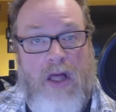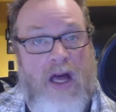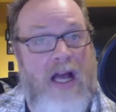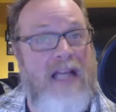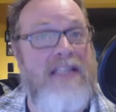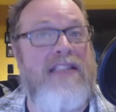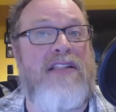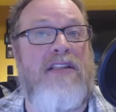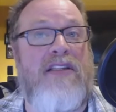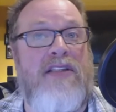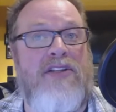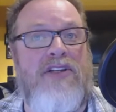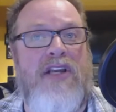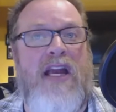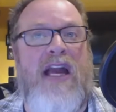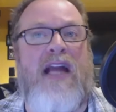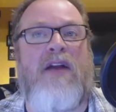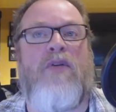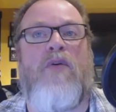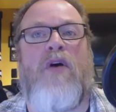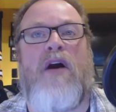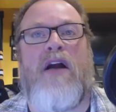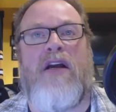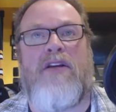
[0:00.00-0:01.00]
lost to the
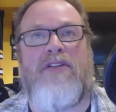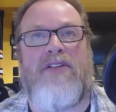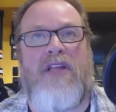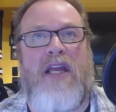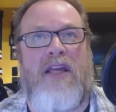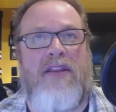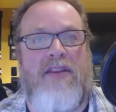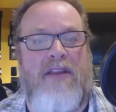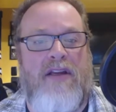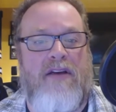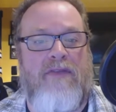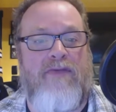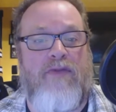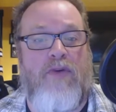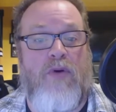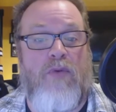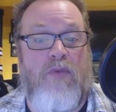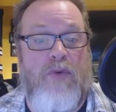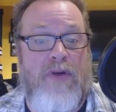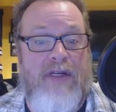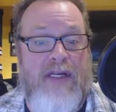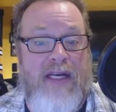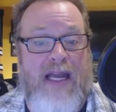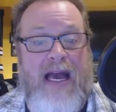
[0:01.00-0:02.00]
Jaguars and
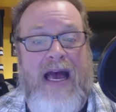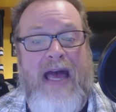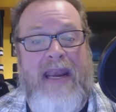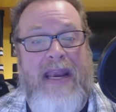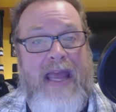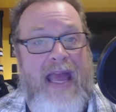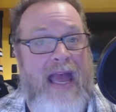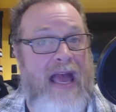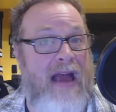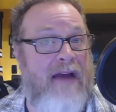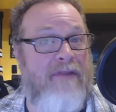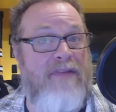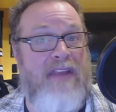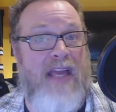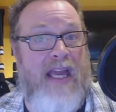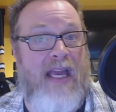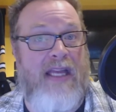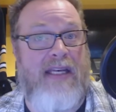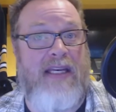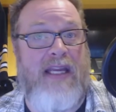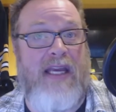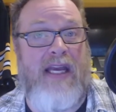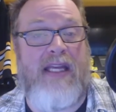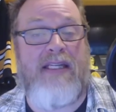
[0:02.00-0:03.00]
therefore would not have the
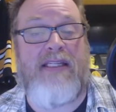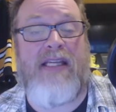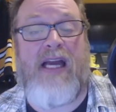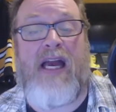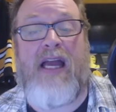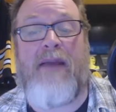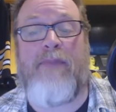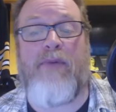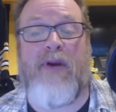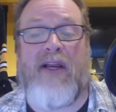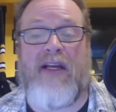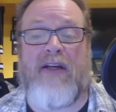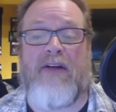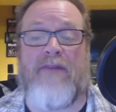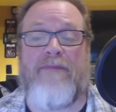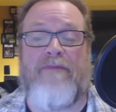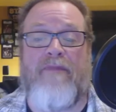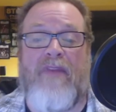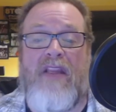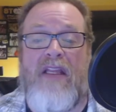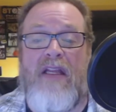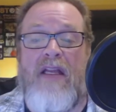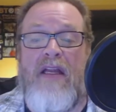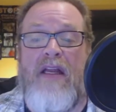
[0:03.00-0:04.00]
head-to-head tiebreaker.
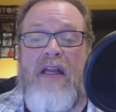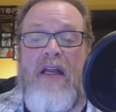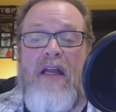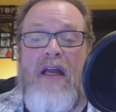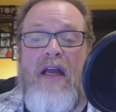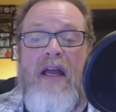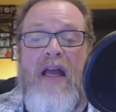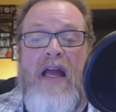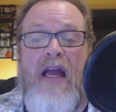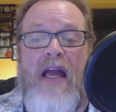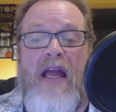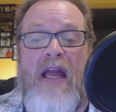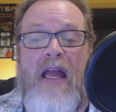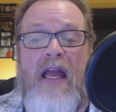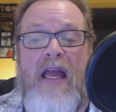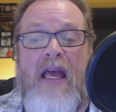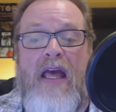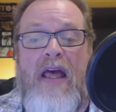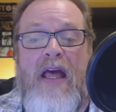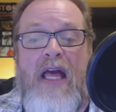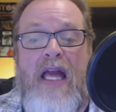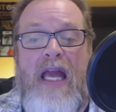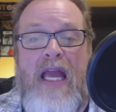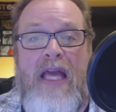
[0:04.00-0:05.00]

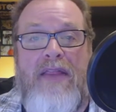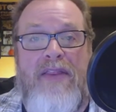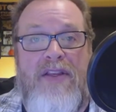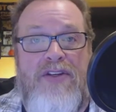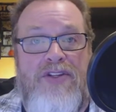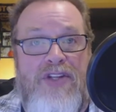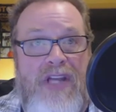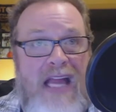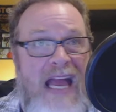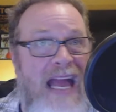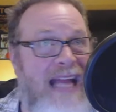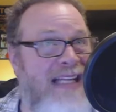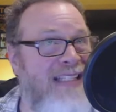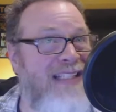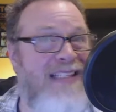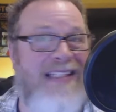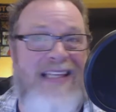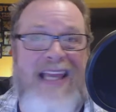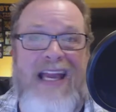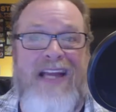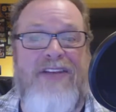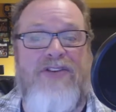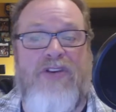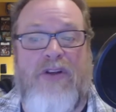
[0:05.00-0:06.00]
And the Jags'
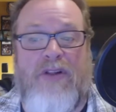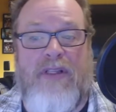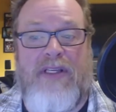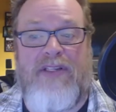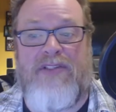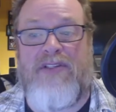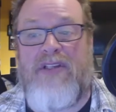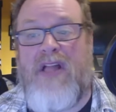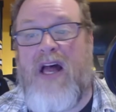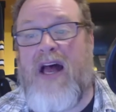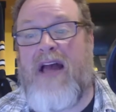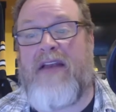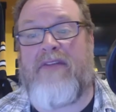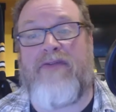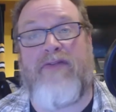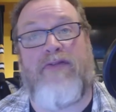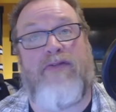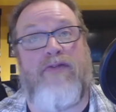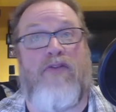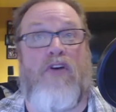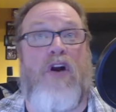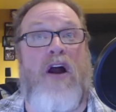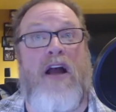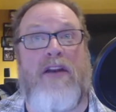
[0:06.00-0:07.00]
schedule is not
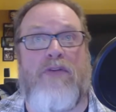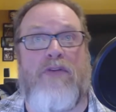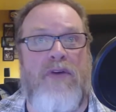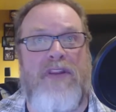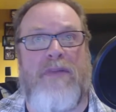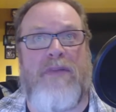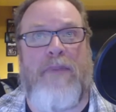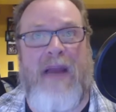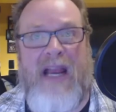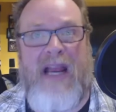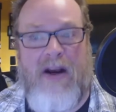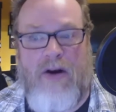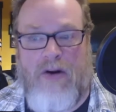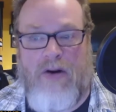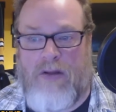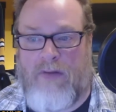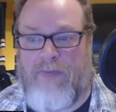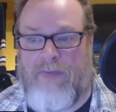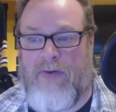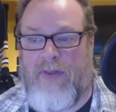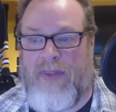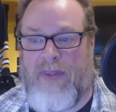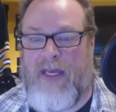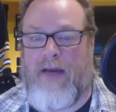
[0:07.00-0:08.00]
fraught with
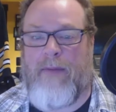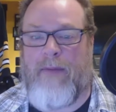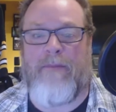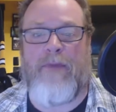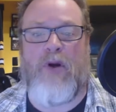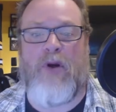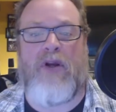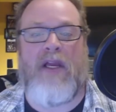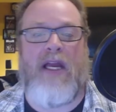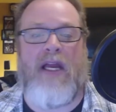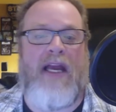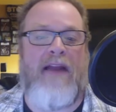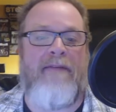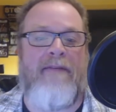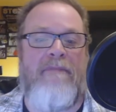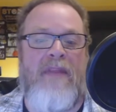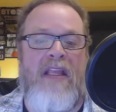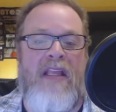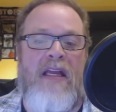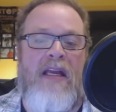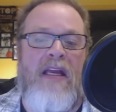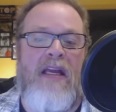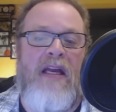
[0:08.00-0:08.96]
peril for them, okay?